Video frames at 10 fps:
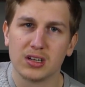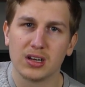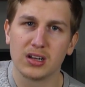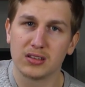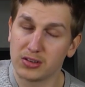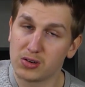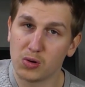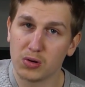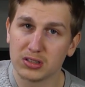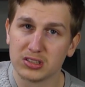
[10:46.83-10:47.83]
the
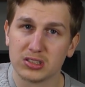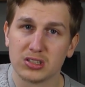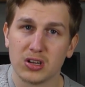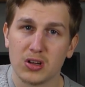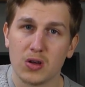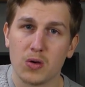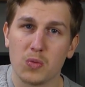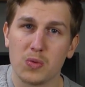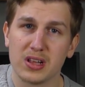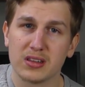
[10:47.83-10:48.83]
chords
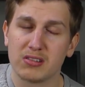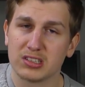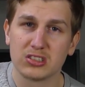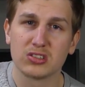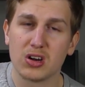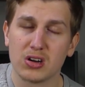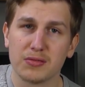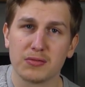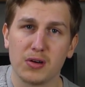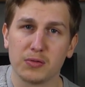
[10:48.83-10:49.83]
when there is a song
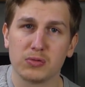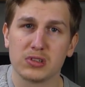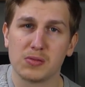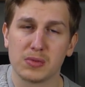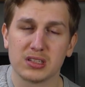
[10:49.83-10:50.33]
involved with them.